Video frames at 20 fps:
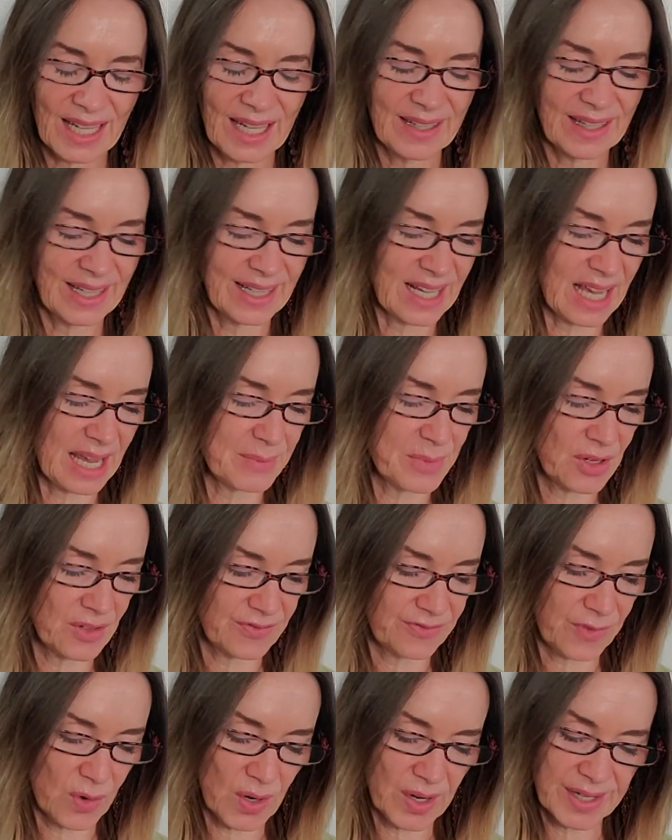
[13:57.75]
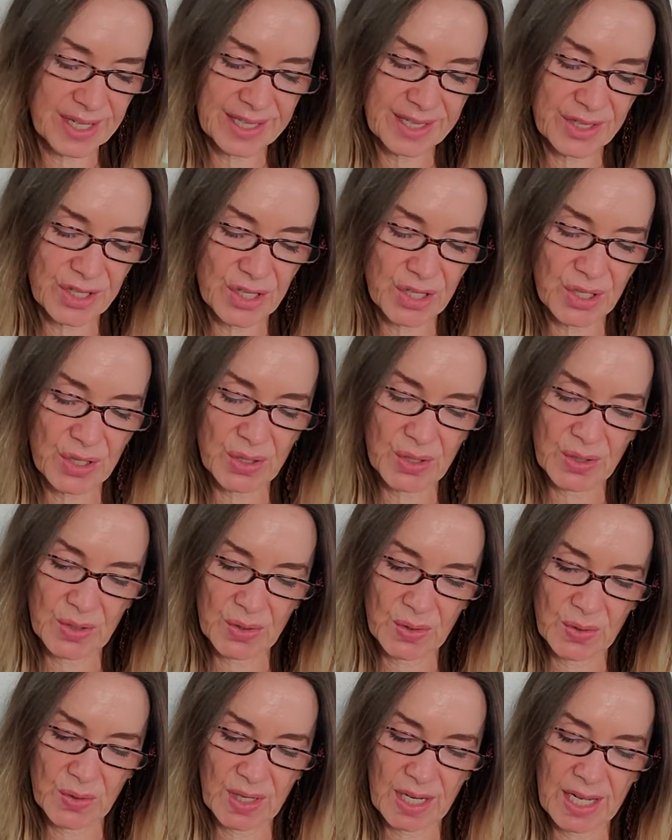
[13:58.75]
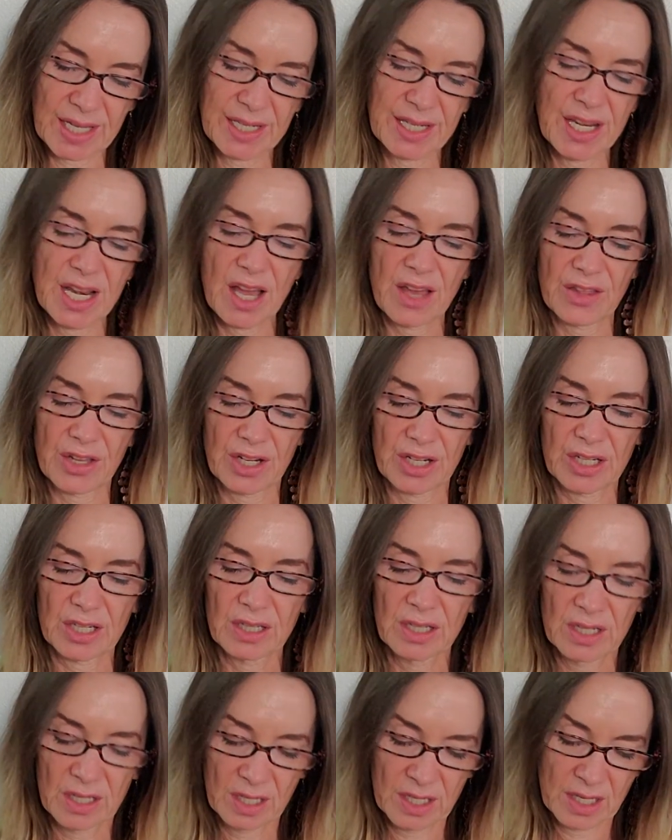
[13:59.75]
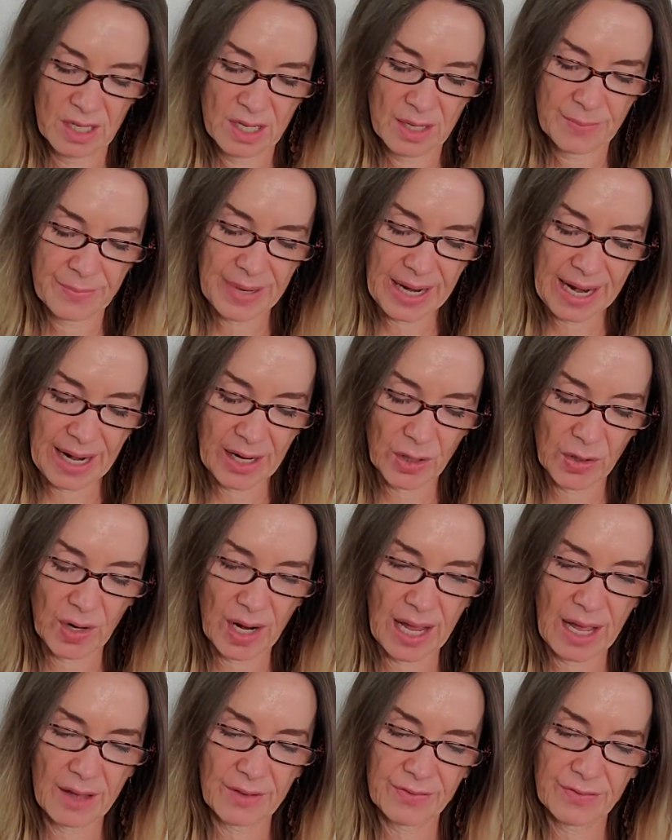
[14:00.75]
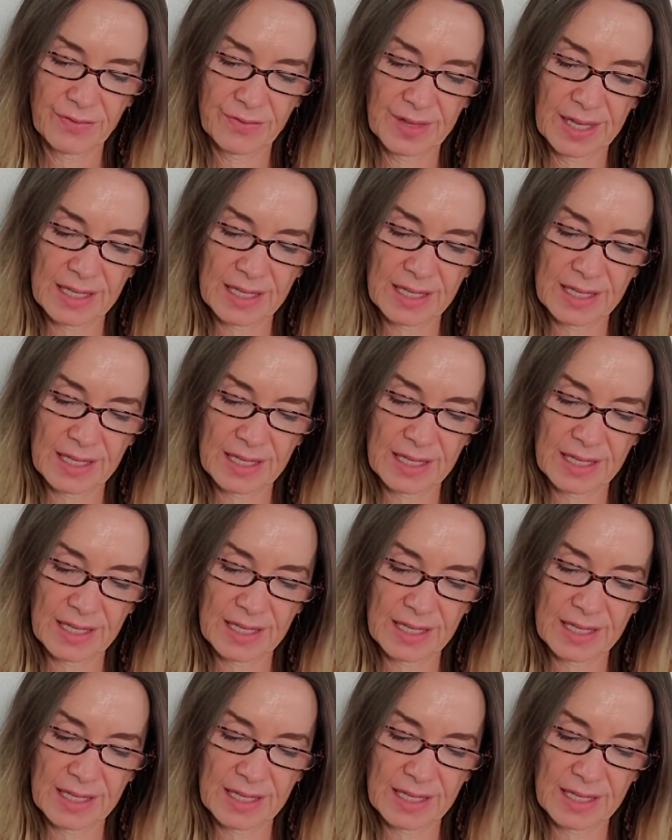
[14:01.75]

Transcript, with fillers: All right, I move forward to another paragraph